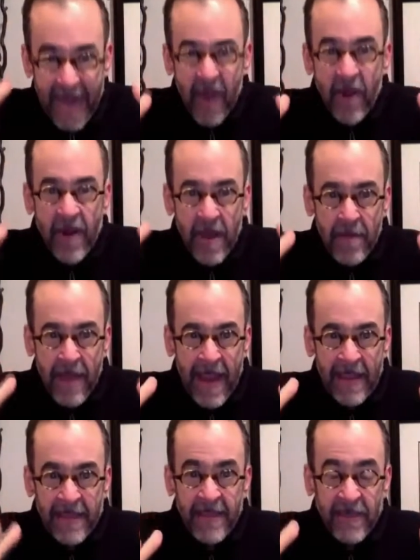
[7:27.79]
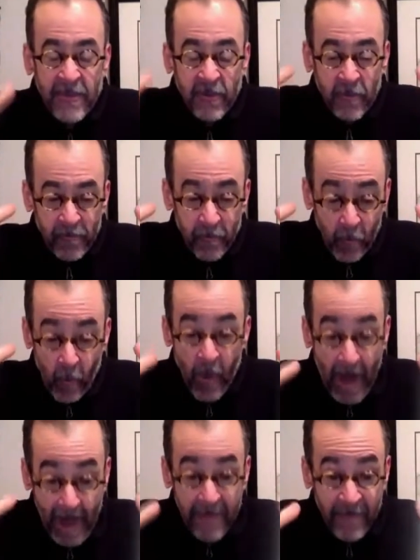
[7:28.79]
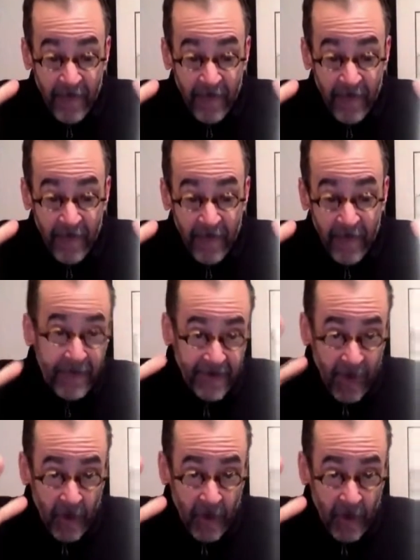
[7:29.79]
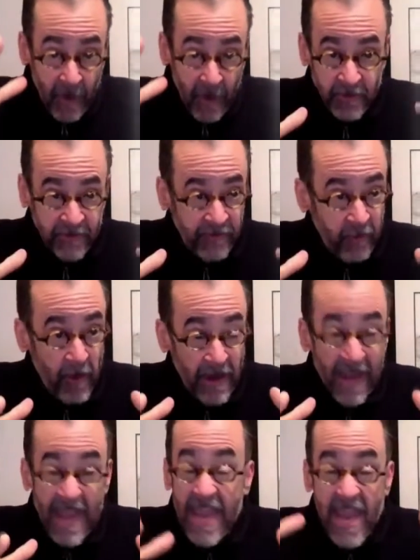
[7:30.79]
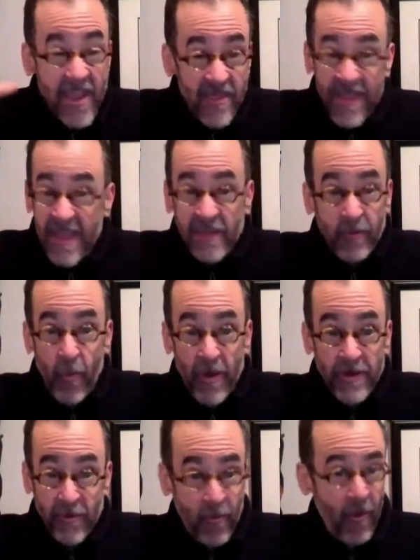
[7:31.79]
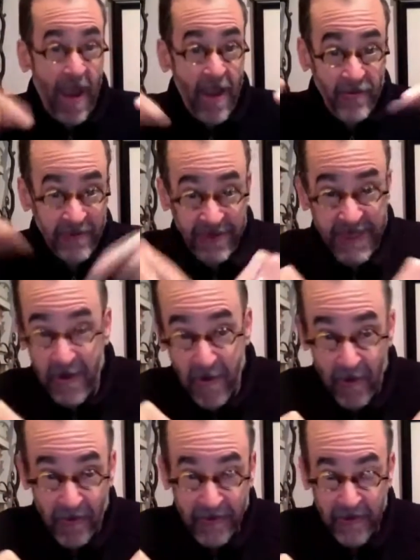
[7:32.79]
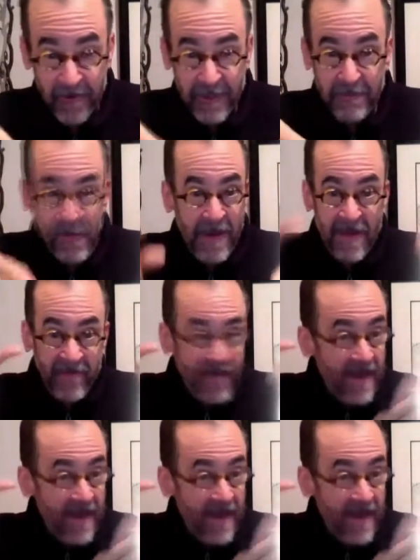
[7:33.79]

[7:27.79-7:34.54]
air command, this, where I'm from, Tampa, on the west coast of Florida, this was ground zero, so to speak. If